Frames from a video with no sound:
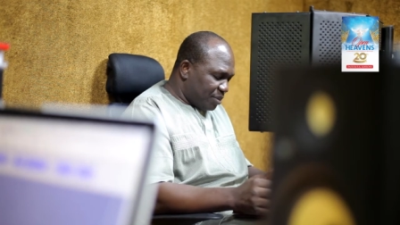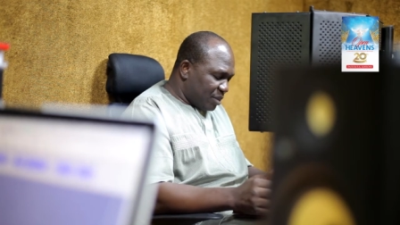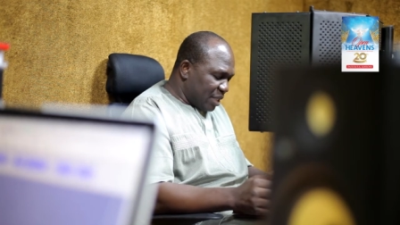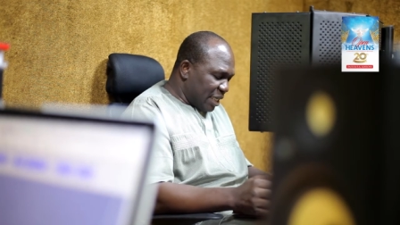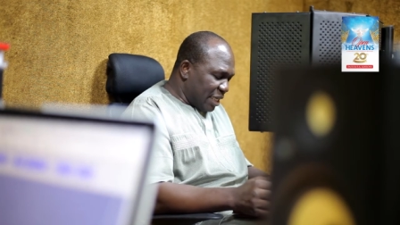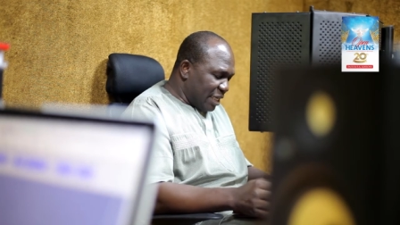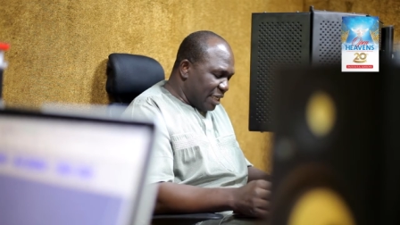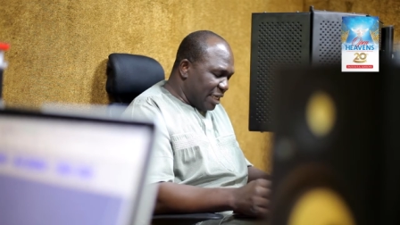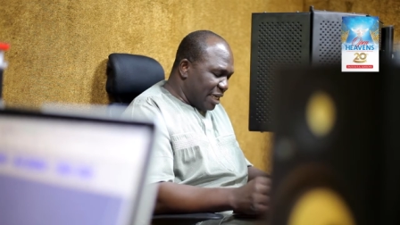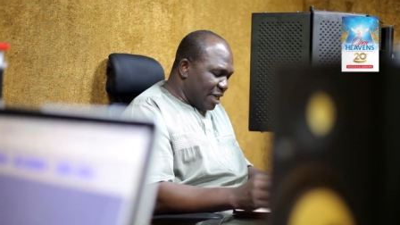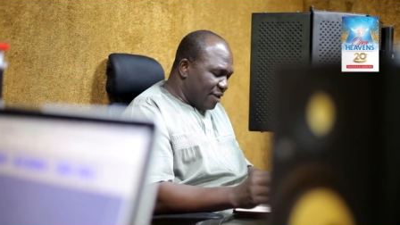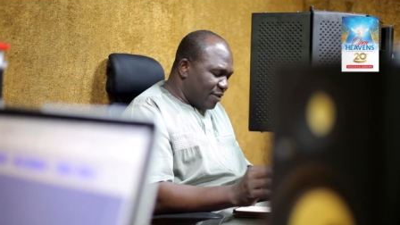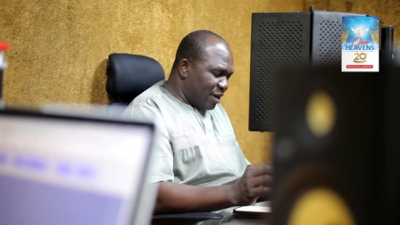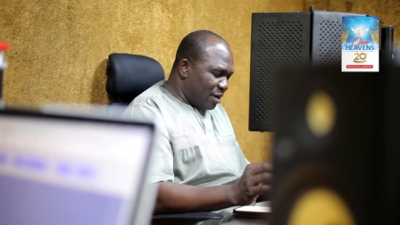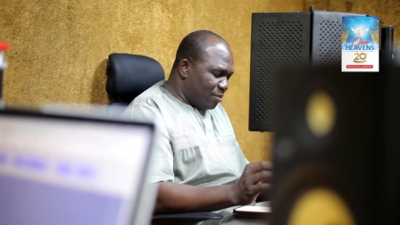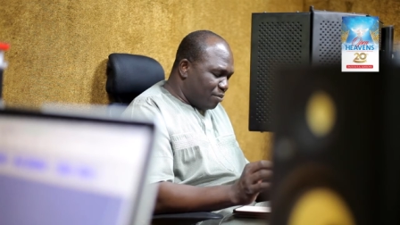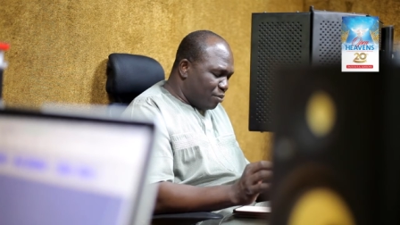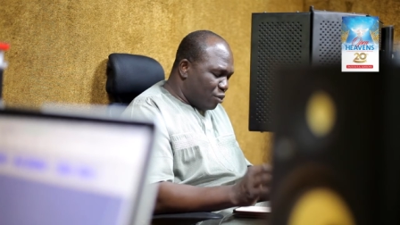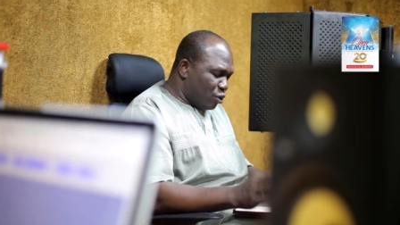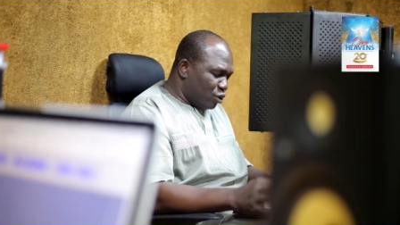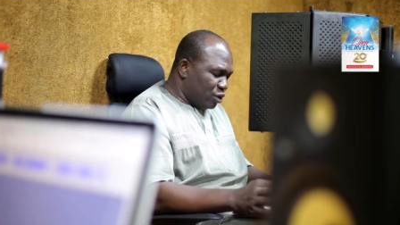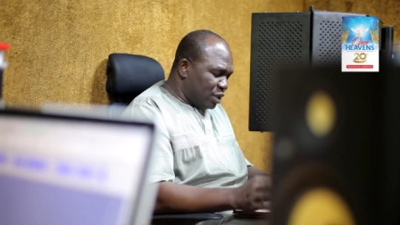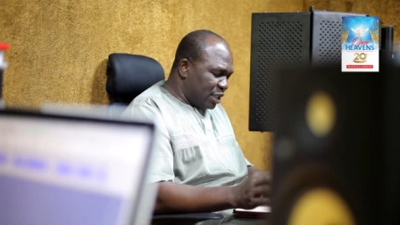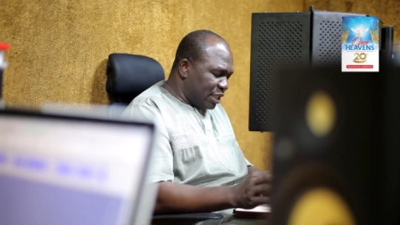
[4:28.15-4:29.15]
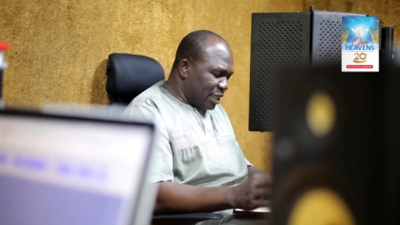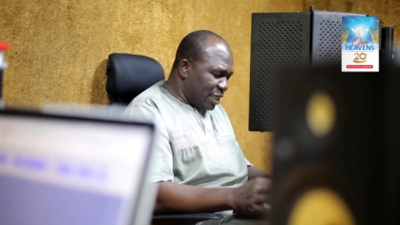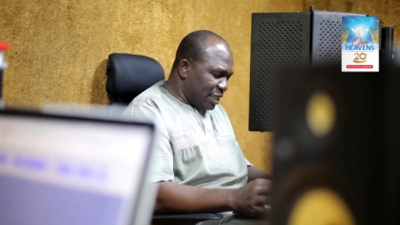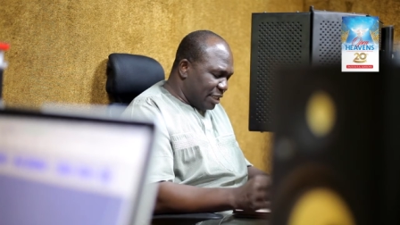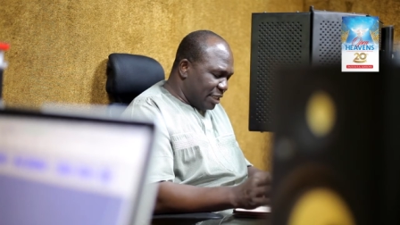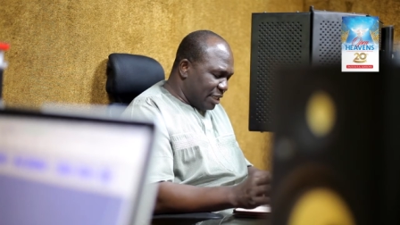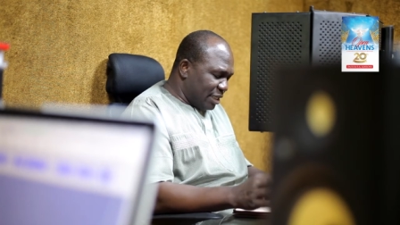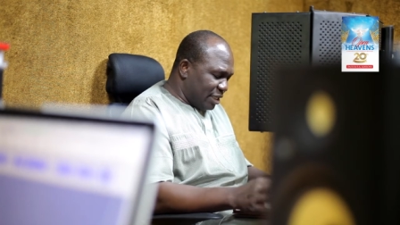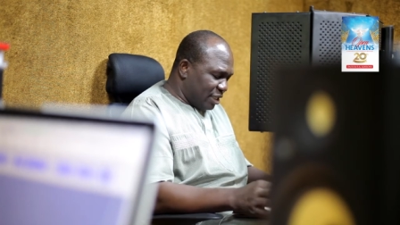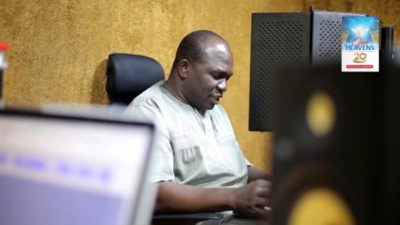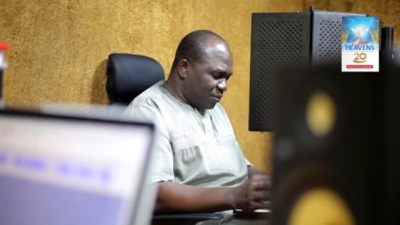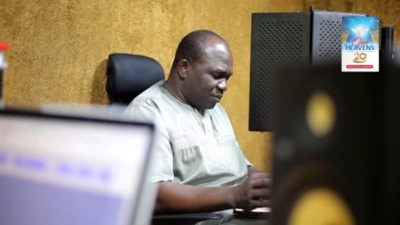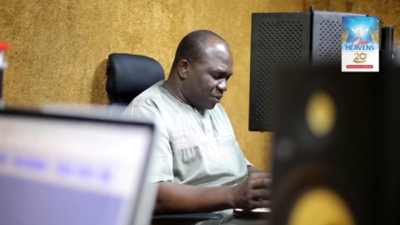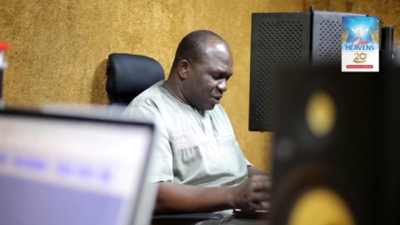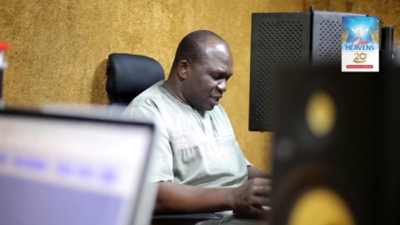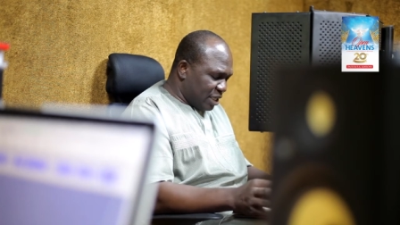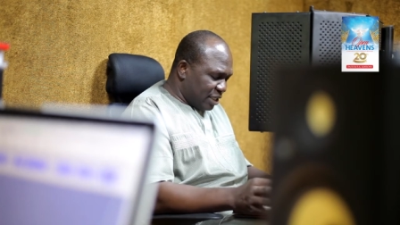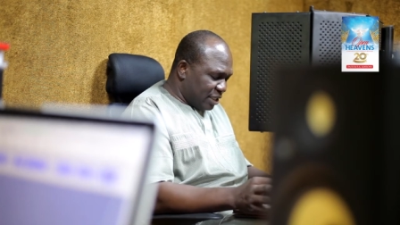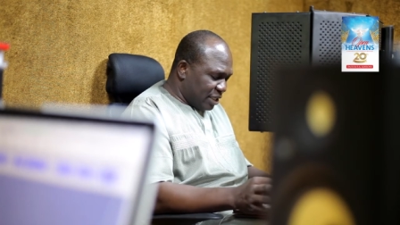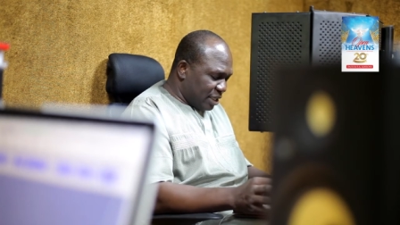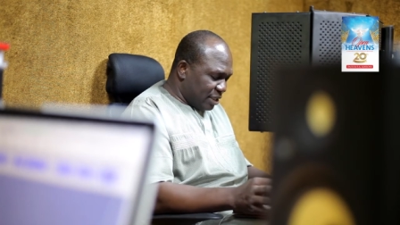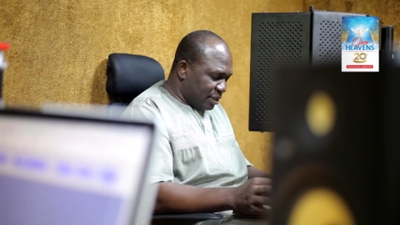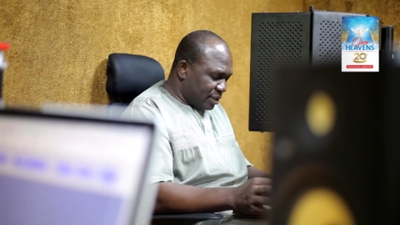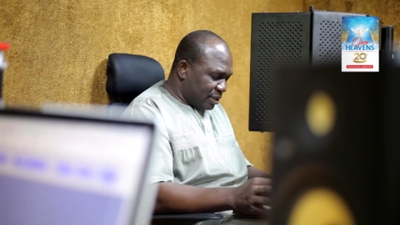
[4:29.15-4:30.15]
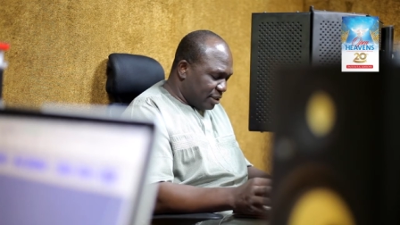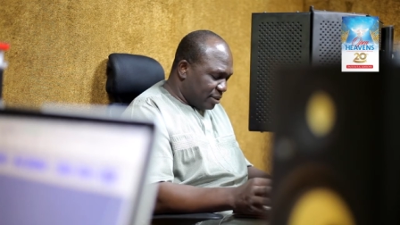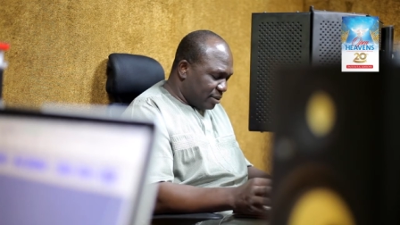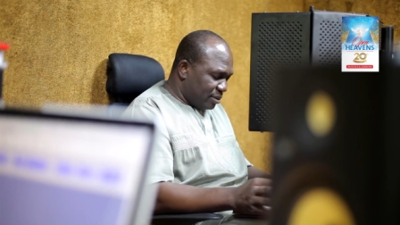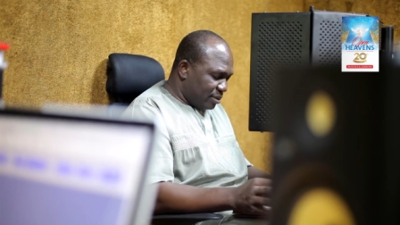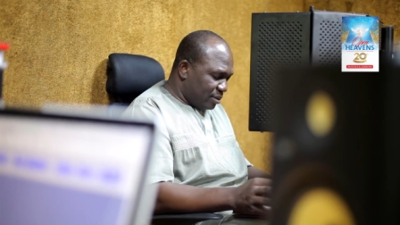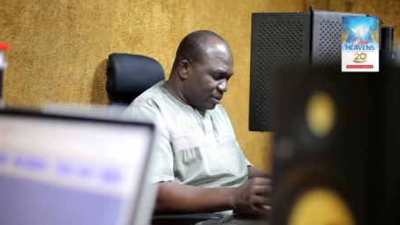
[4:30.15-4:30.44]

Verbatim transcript: he never boasted in his presence.